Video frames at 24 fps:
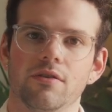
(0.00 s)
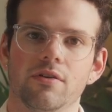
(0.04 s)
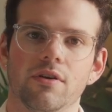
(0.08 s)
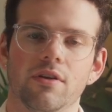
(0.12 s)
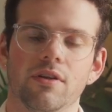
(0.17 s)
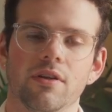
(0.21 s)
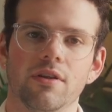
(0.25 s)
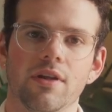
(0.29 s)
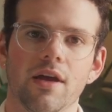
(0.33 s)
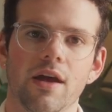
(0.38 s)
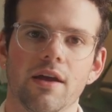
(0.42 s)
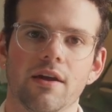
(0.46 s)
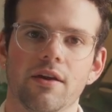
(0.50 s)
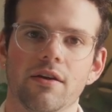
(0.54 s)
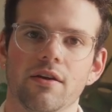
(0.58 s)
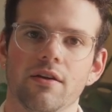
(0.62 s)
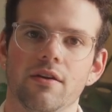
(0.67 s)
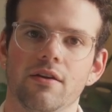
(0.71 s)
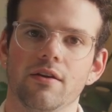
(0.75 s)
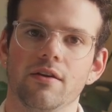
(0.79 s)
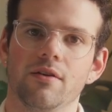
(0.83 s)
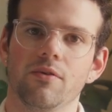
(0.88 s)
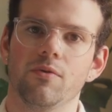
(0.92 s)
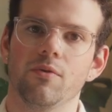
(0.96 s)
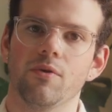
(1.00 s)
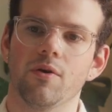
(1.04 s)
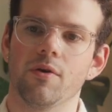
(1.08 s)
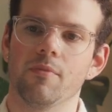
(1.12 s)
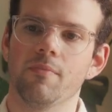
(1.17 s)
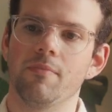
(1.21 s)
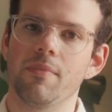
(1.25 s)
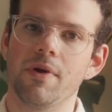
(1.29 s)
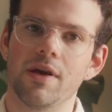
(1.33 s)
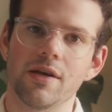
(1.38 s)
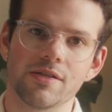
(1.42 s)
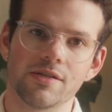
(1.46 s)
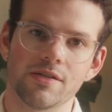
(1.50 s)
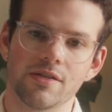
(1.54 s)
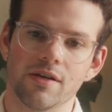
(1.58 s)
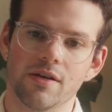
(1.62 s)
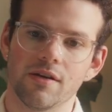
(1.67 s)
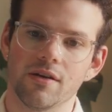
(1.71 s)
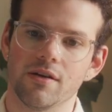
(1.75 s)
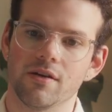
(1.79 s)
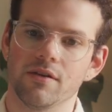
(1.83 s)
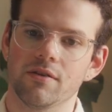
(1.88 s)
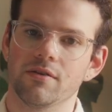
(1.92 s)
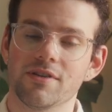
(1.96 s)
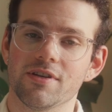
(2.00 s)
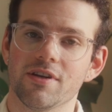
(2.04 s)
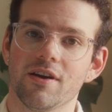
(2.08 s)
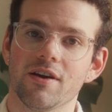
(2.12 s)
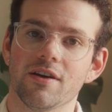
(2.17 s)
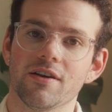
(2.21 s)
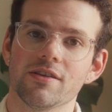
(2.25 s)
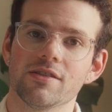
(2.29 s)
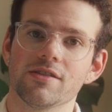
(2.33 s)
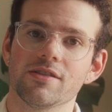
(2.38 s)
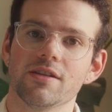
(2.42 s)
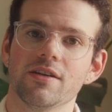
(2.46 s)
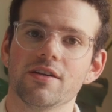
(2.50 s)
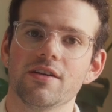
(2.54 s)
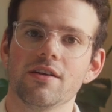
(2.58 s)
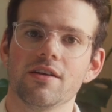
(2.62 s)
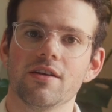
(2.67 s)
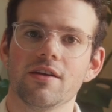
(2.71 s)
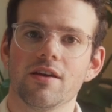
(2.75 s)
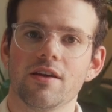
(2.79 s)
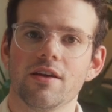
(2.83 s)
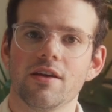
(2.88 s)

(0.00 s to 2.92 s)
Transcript: a Leica or a Bessa, honestly,